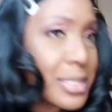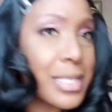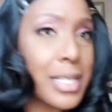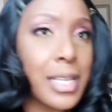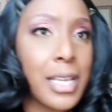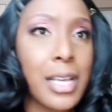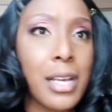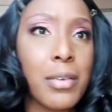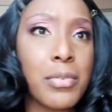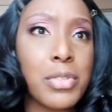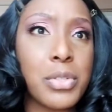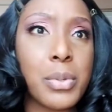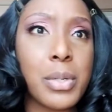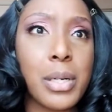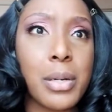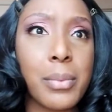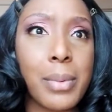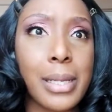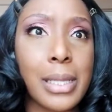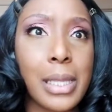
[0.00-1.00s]
was thinking of
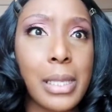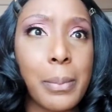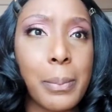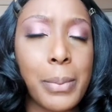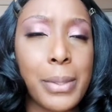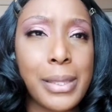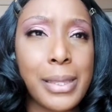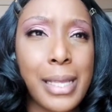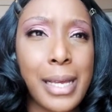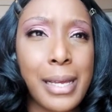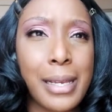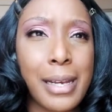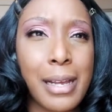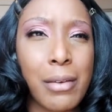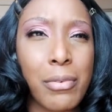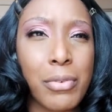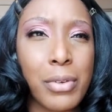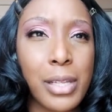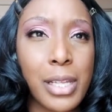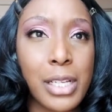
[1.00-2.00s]
doing a red lip, but then
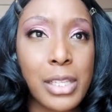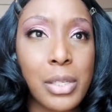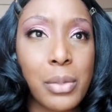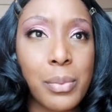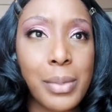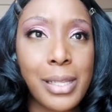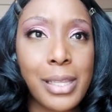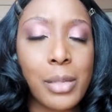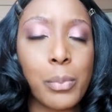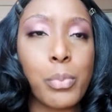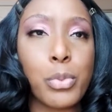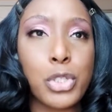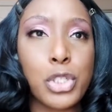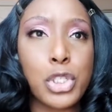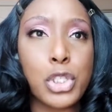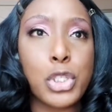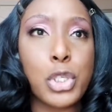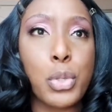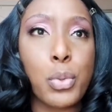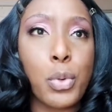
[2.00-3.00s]
I feel like the red lip would
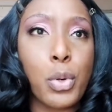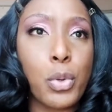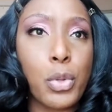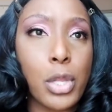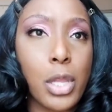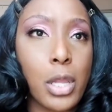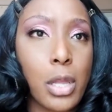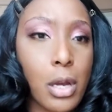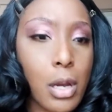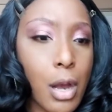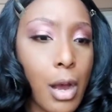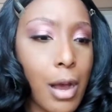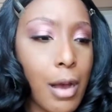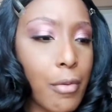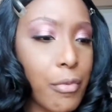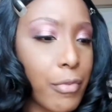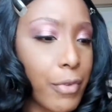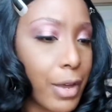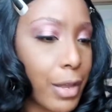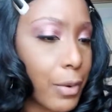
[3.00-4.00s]
just throw the look
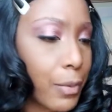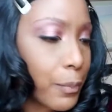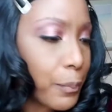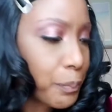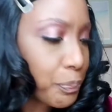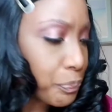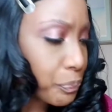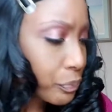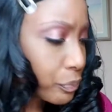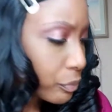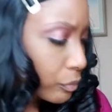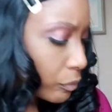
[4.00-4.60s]
off, and